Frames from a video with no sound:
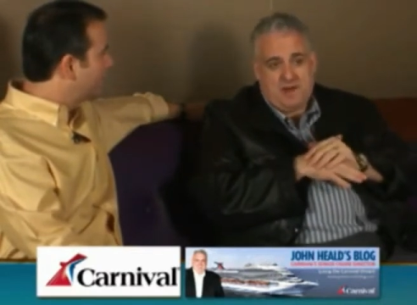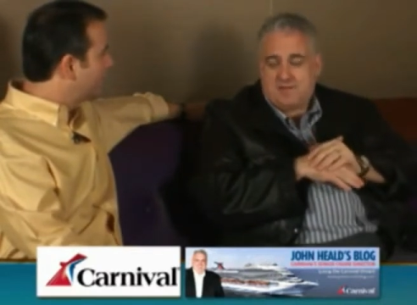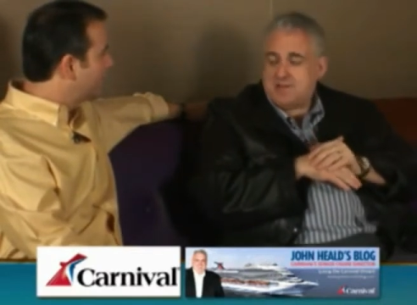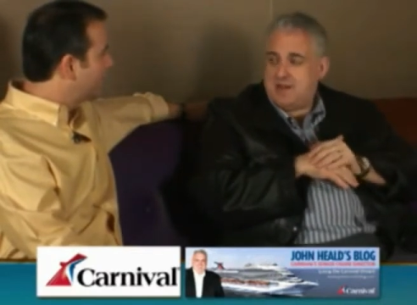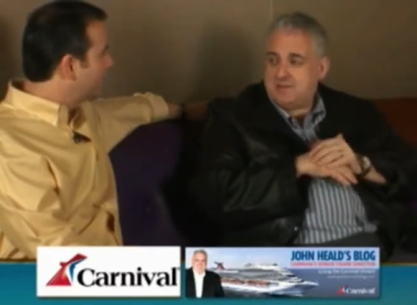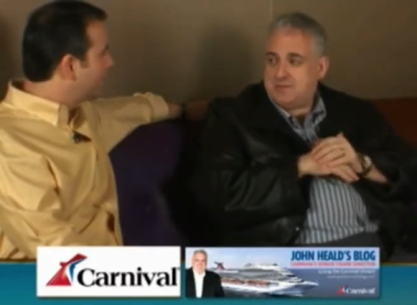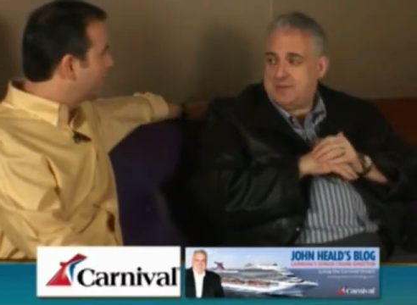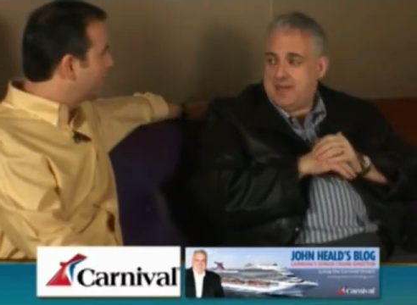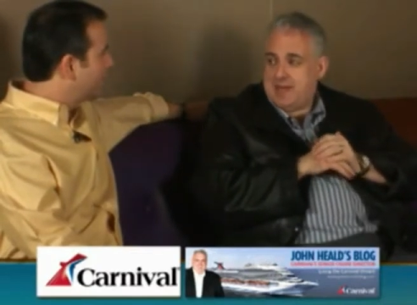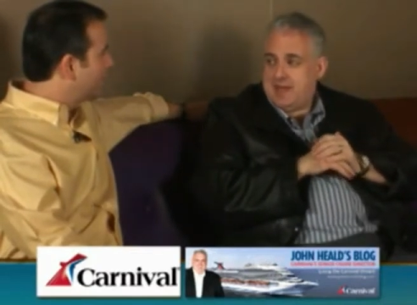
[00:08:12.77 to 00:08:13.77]
Speaker 1: five times a
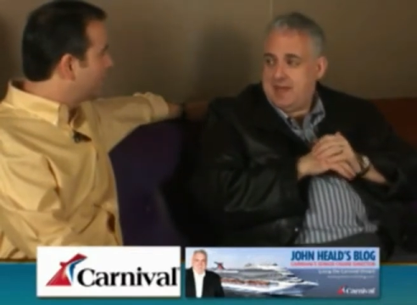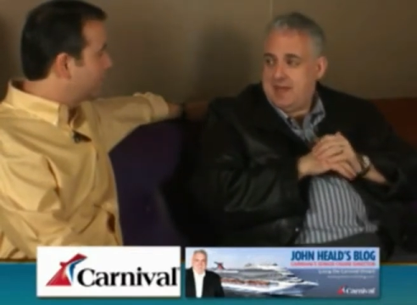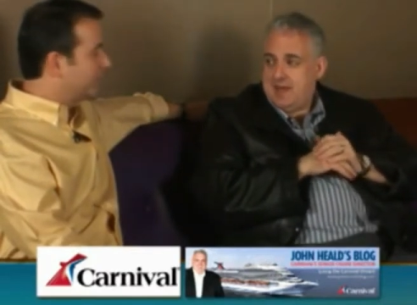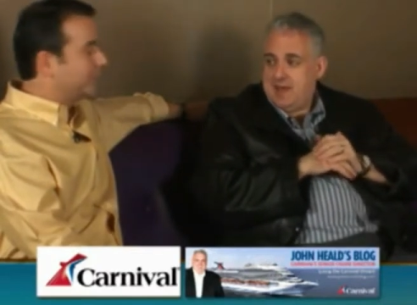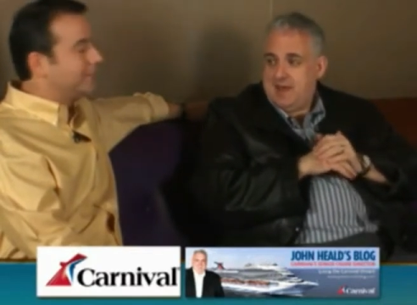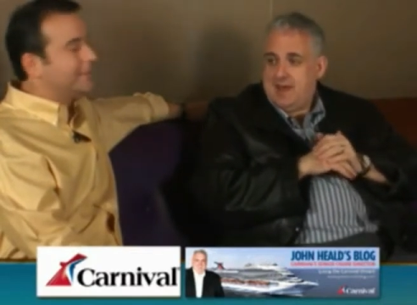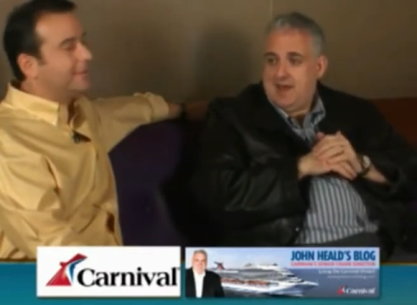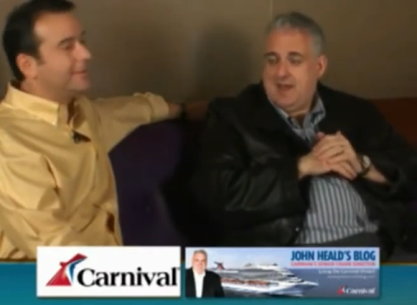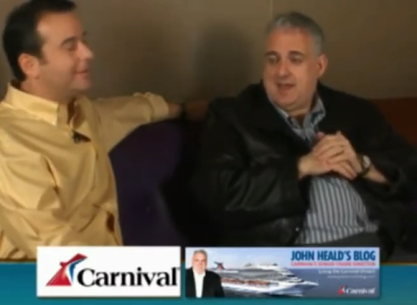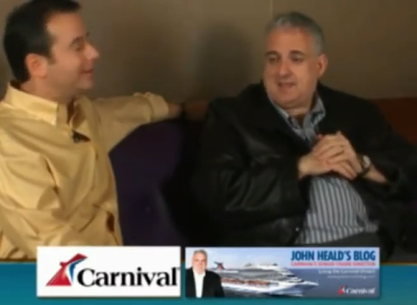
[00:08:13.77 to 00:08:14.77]
week.
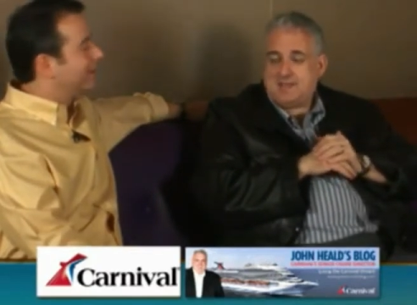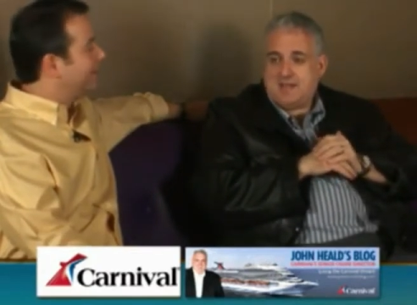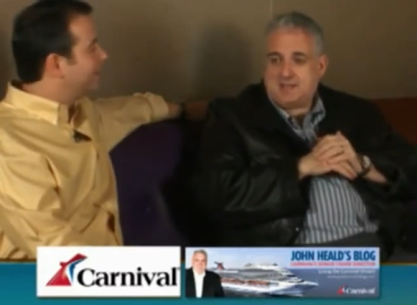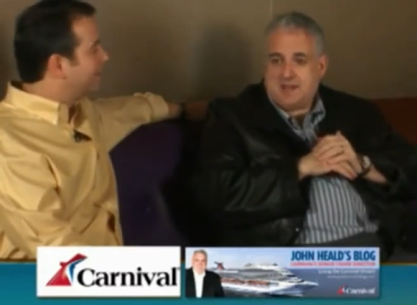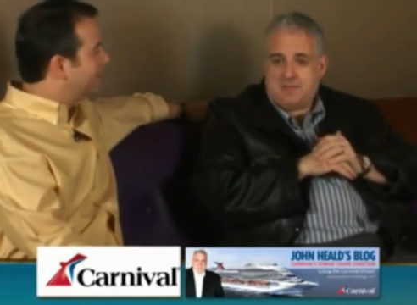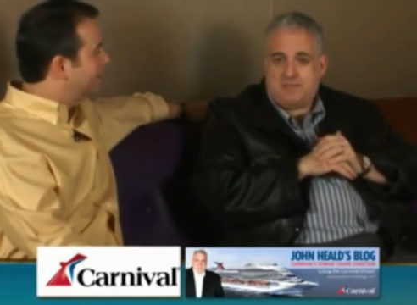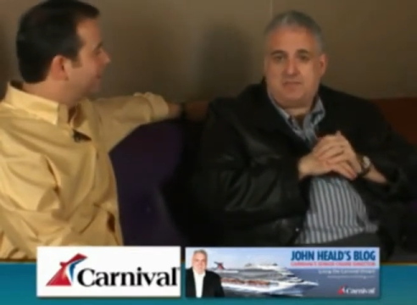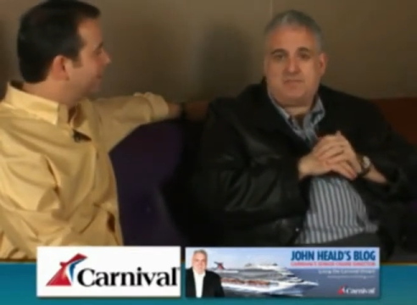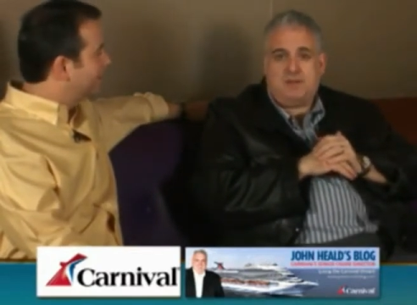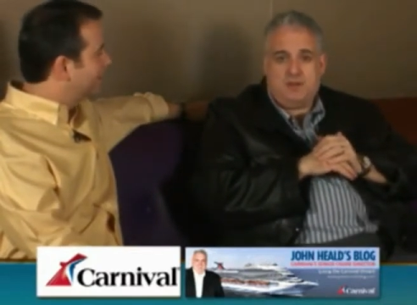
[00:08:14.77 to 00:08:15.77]
Uh, it takes up
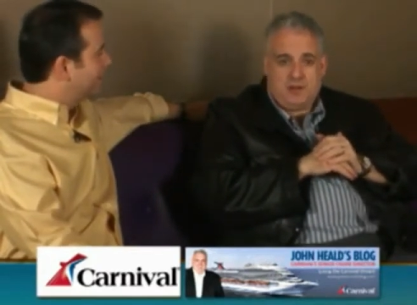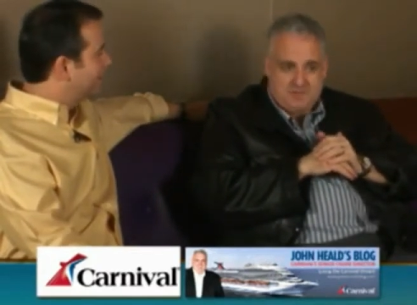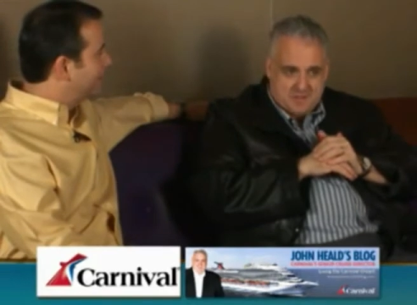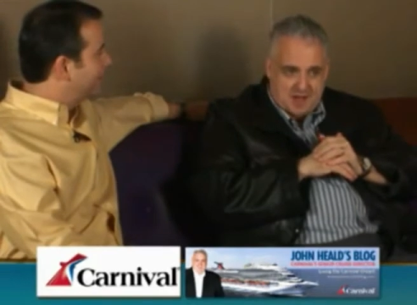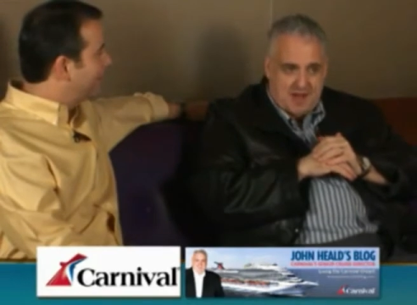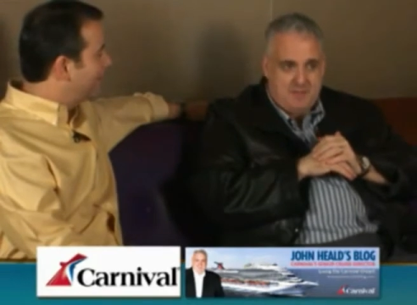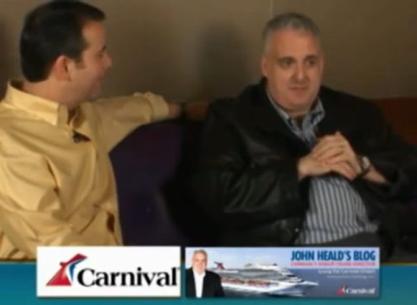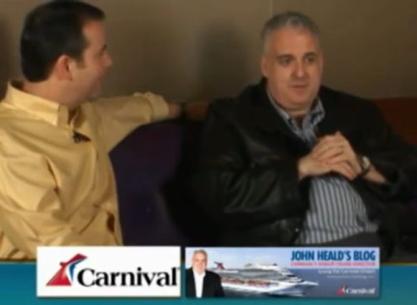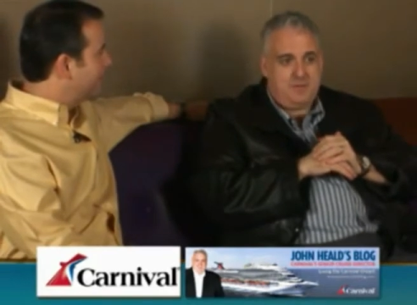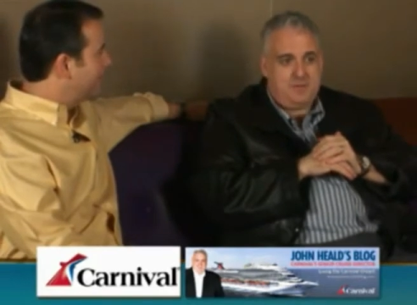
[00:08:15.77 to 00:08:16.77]
a lot of
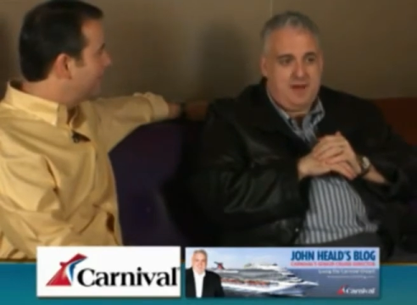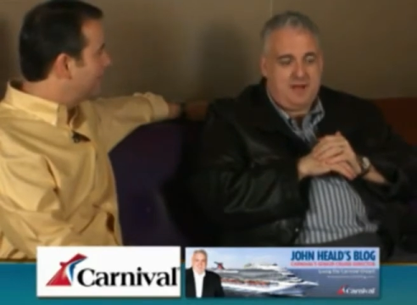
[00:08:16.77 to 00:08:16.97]
time, bet, yeah.